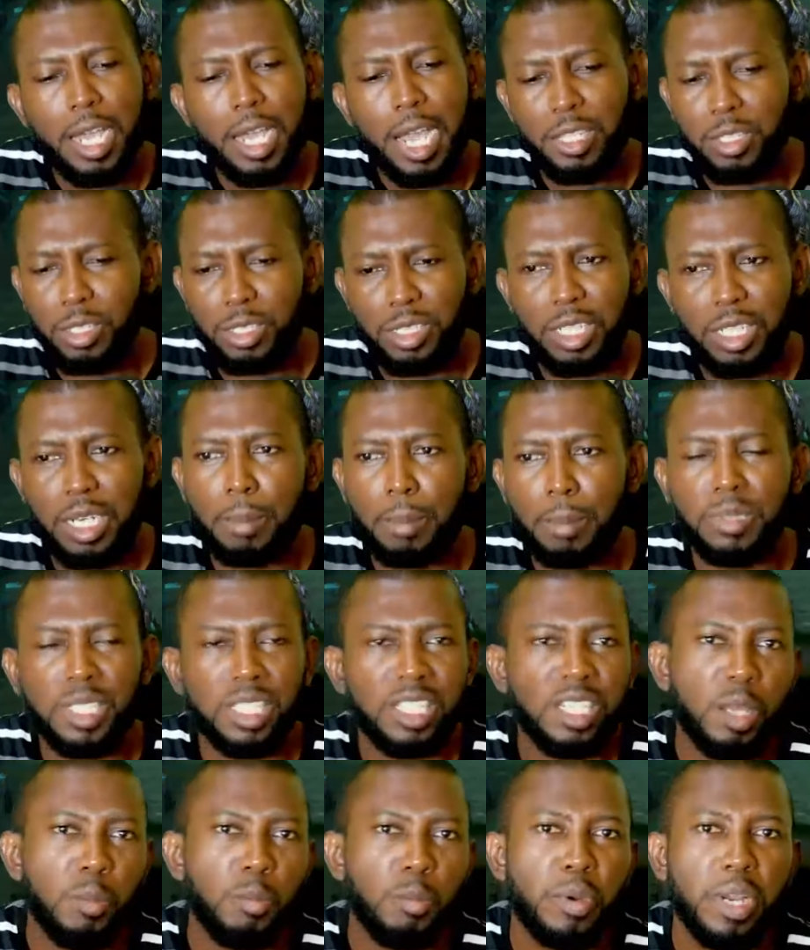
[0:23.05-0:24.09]
I just said I'm
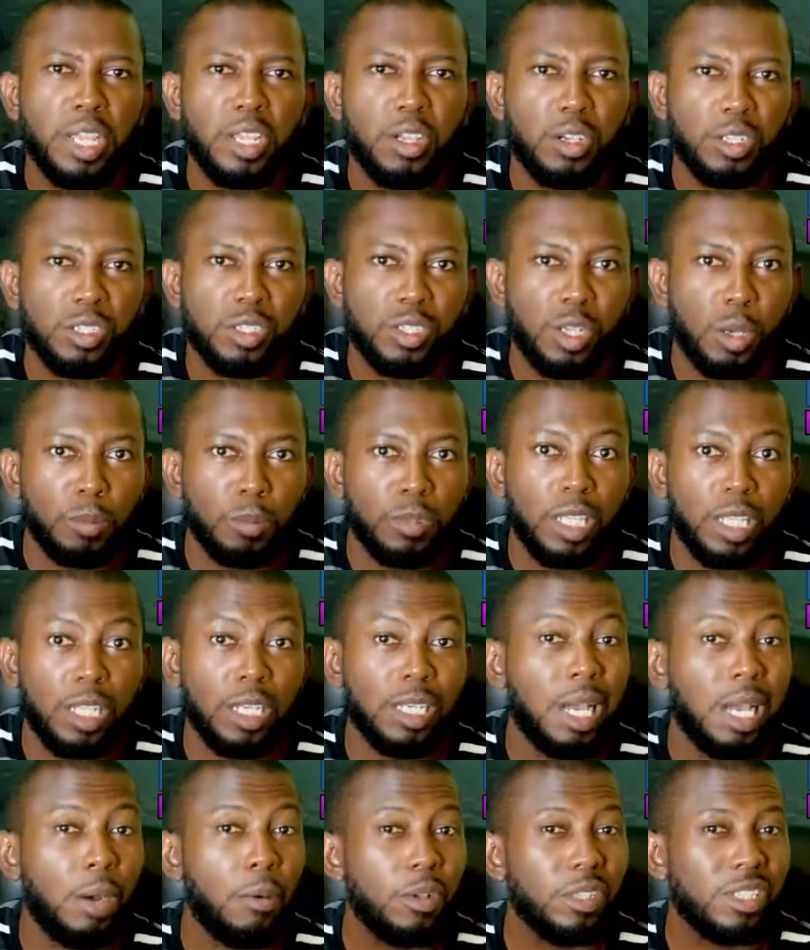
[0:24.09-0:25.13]
taking a break or
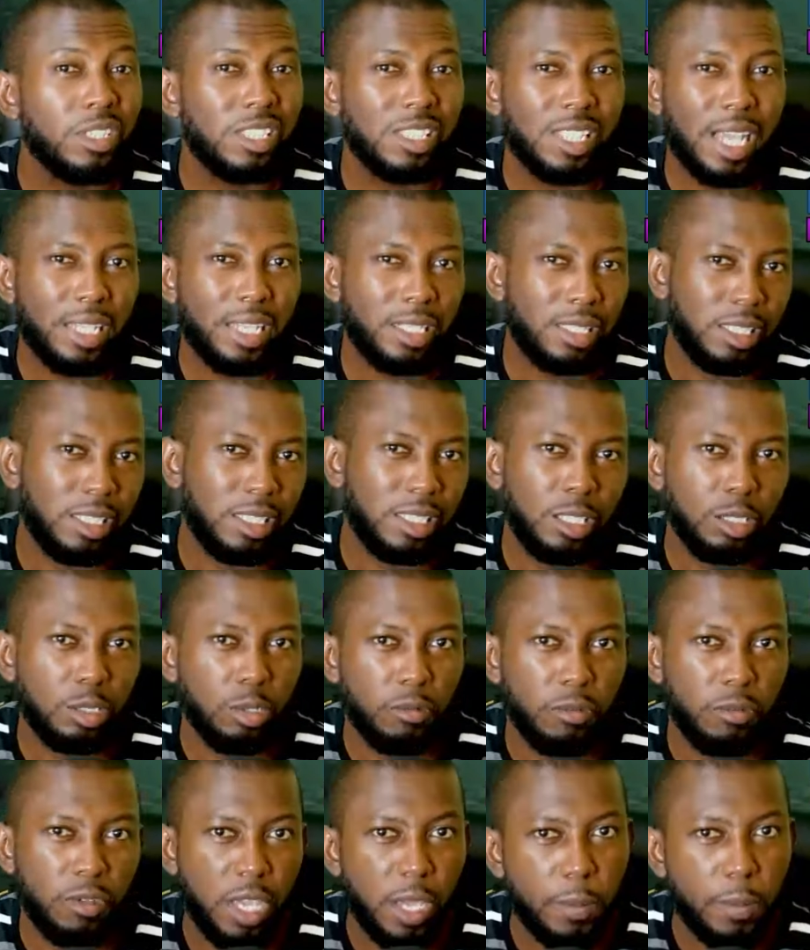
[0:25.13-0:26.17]
something. That was 19th
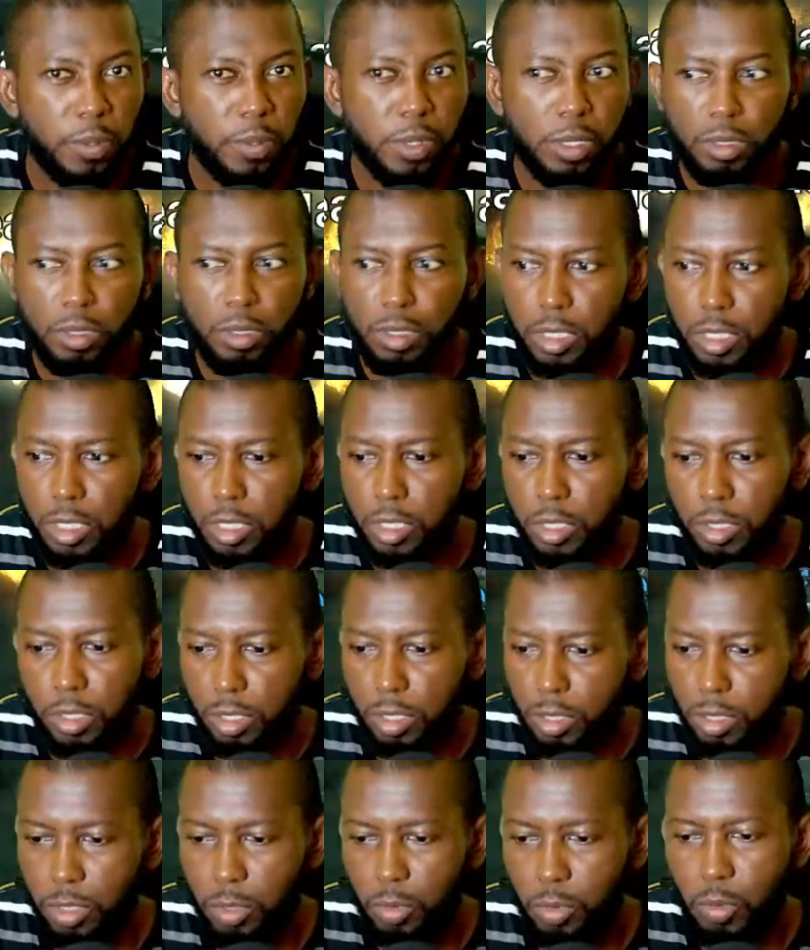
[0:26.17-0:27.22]
of April. This is
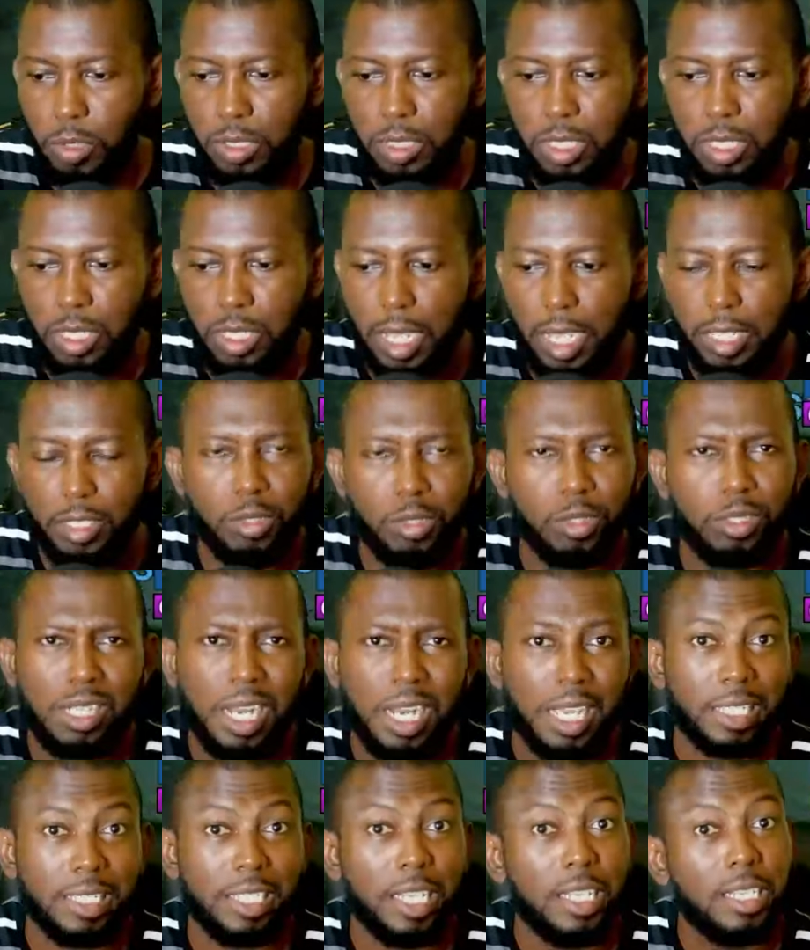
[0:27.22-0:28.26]
just 29, so it's
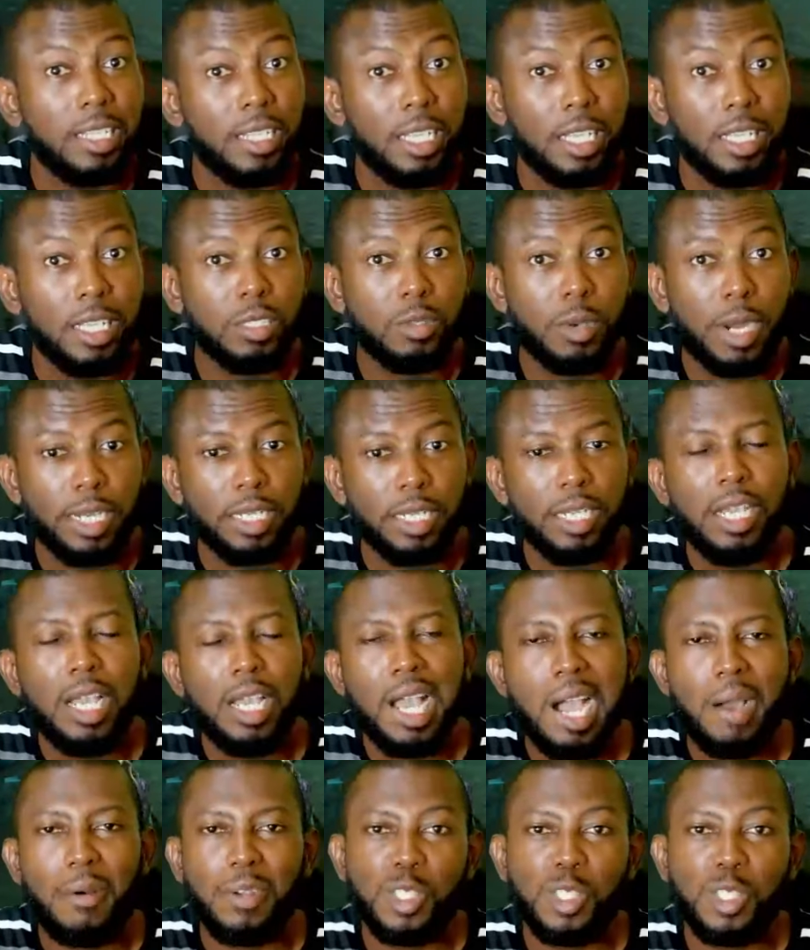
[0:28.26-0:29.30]
like 10 days, right?
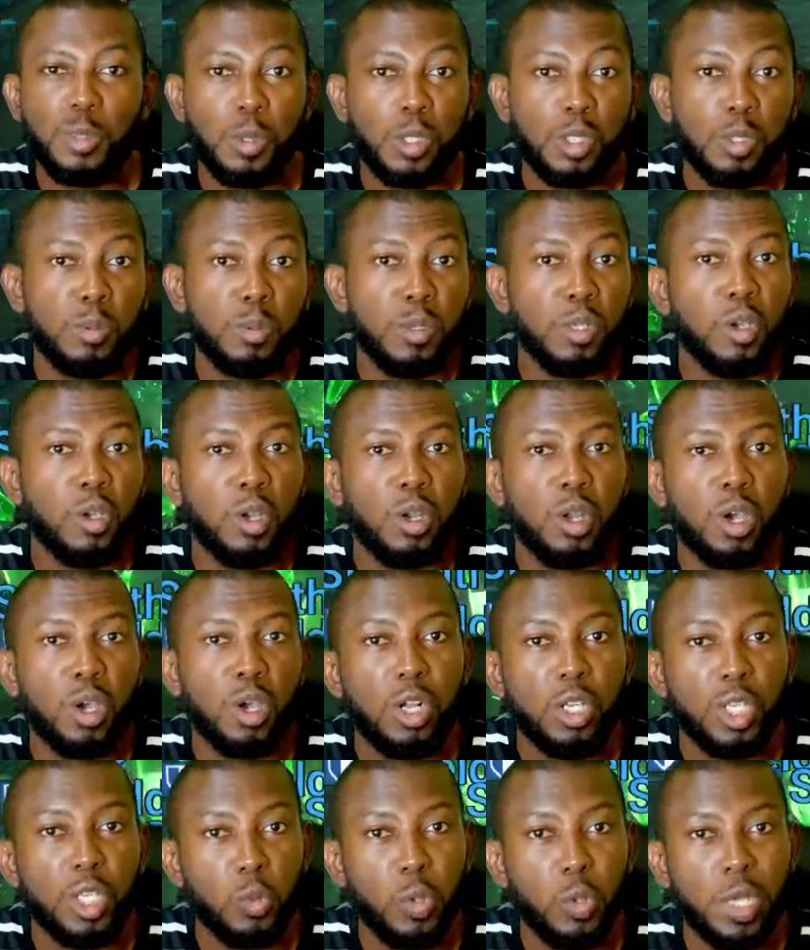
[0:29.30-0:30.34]
I was supposed to be gone
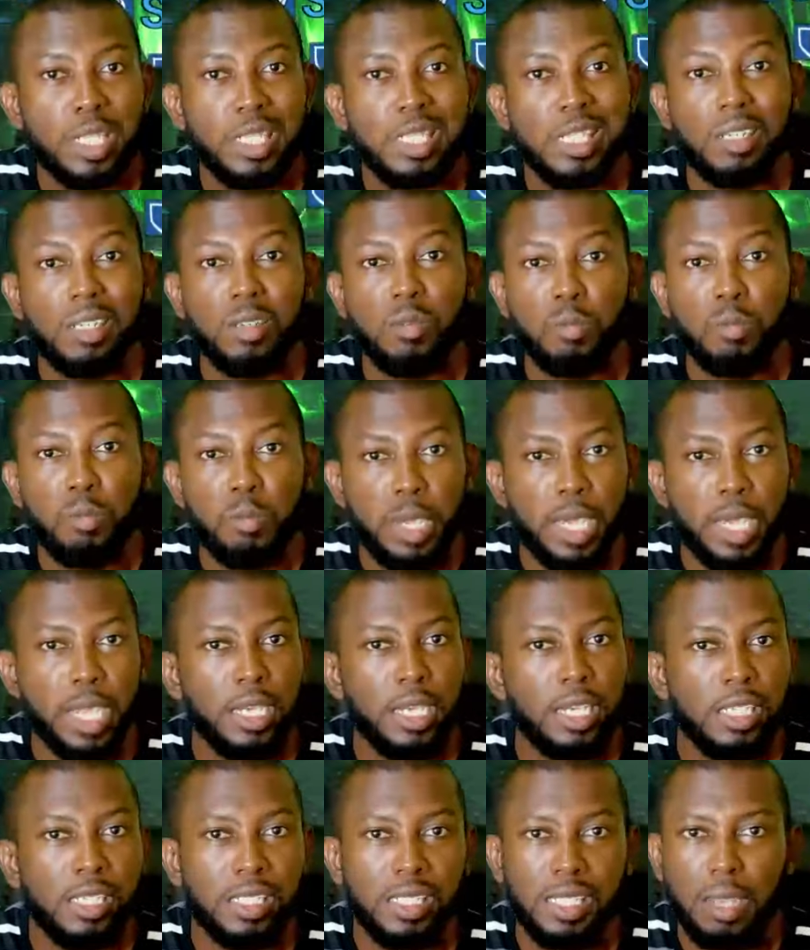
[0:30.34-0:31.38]
all the way till May
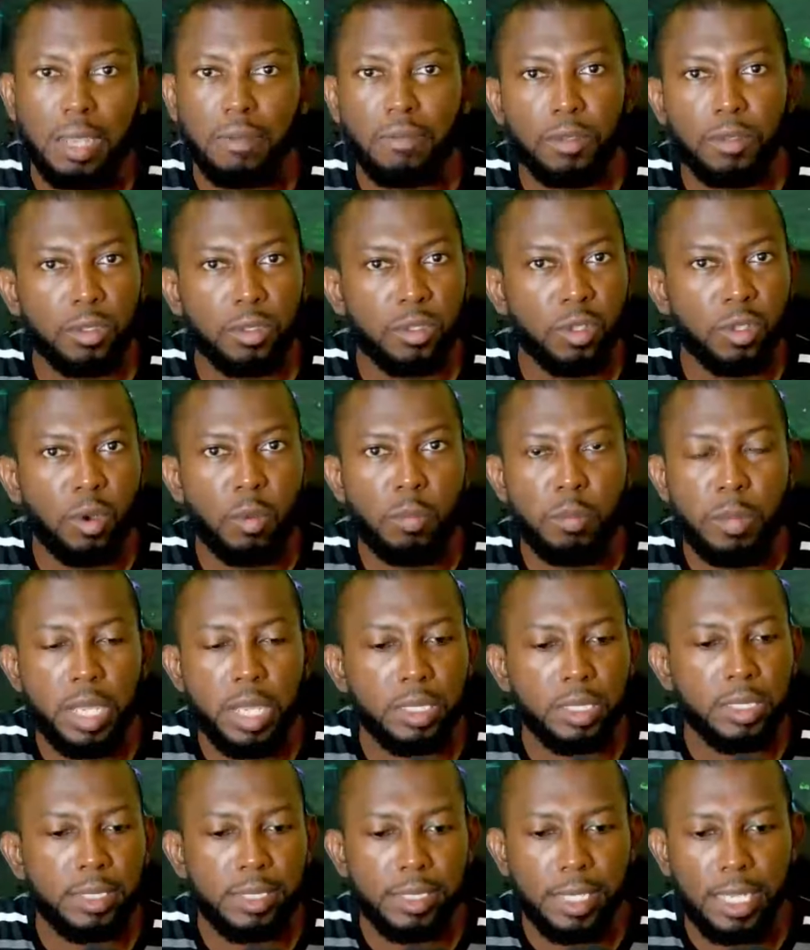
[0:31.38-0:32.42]
the 7th or May
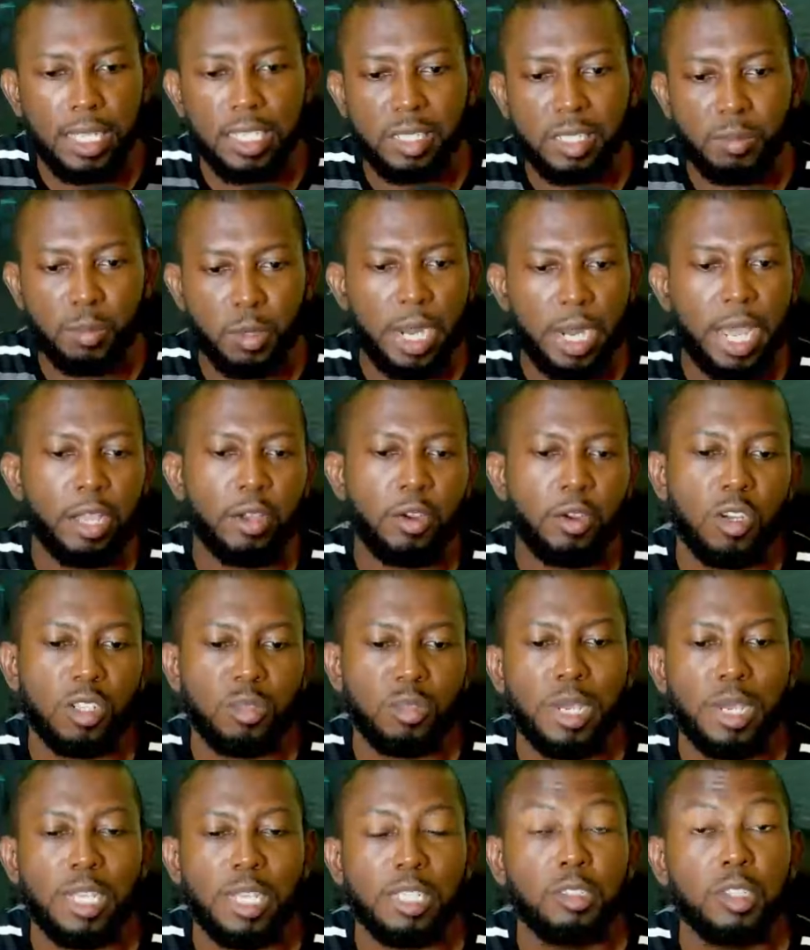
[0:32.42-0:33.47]
the 10th, but I
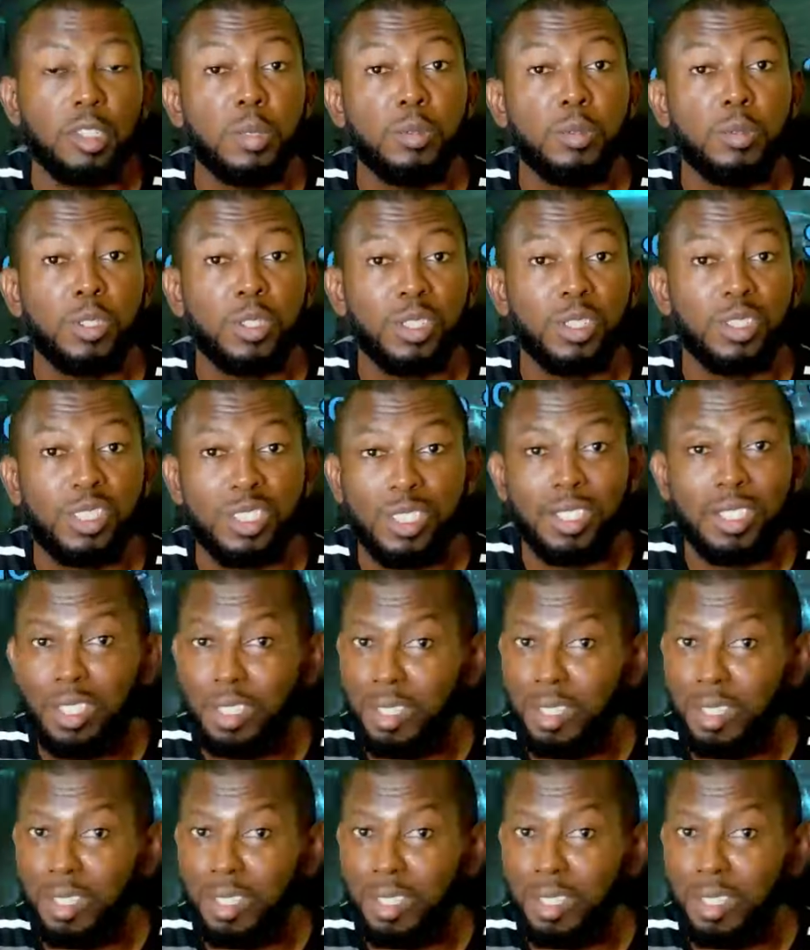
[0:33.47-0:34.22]
cut my trip short.